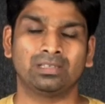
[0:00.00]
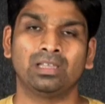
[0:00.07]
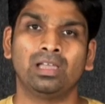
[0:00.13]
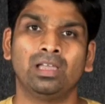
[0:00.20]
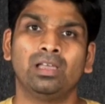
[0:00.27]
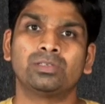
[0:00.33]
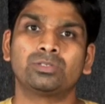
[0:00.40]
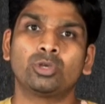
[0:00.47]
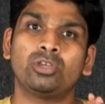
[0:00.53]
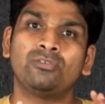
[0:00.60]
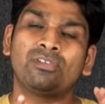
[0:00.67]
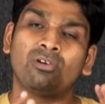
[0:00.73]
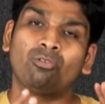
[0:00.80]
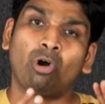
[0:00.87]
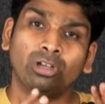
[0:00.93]
So if you have
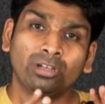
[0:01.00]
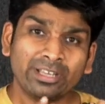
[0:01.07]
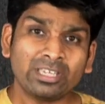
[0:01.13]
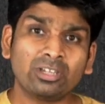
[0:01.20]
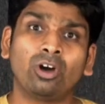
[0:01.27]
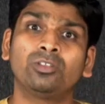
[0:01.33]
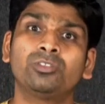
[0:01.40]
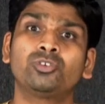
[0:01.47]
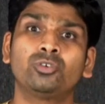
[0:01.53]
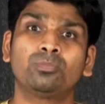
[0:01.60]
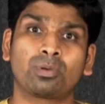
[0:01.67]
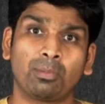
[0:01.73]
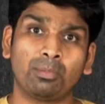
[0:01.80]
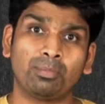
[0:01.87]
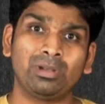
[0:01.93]
already gone through
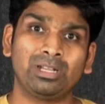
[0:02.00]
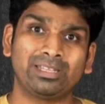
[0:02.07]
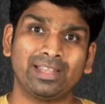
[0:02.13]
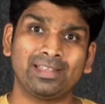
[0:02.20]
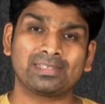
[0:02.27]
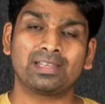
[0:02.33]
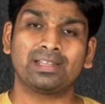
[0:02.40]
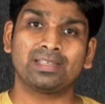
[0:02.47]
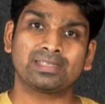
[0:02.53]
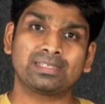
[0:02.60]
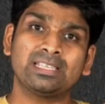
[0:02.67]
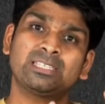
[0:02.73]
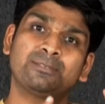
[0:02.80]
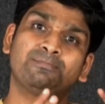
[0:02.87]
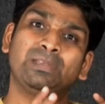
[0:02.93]
probability and statistics,
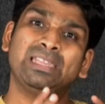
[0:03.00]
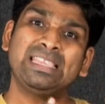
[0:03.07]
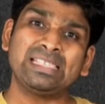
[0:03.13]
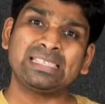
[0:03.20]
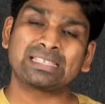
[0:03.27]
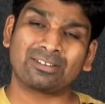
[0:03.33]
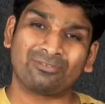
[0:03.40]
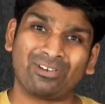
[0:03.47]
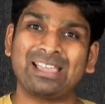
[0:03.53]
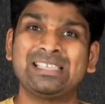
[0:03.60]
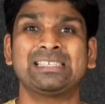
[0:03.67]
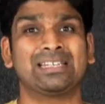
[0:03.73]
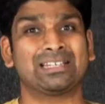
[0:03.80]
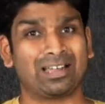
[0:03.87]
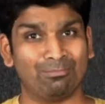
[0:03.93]
please revise and
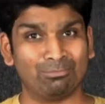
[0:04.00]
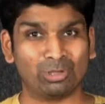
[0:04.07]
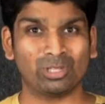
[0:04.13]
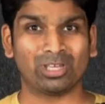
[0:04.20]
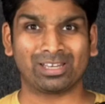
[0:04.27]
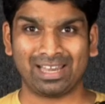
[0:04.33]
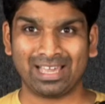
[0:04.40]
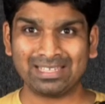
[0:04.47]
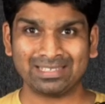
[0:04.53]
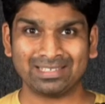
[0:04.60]
come to the class.